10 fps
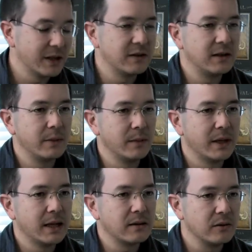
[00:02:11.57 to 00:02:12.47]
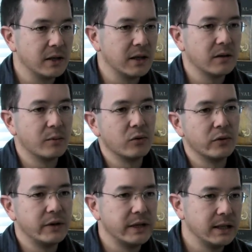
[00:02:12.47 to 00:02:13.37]
stepping back, looking at the broad
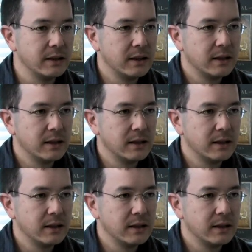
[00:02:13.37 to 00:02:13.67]
thing,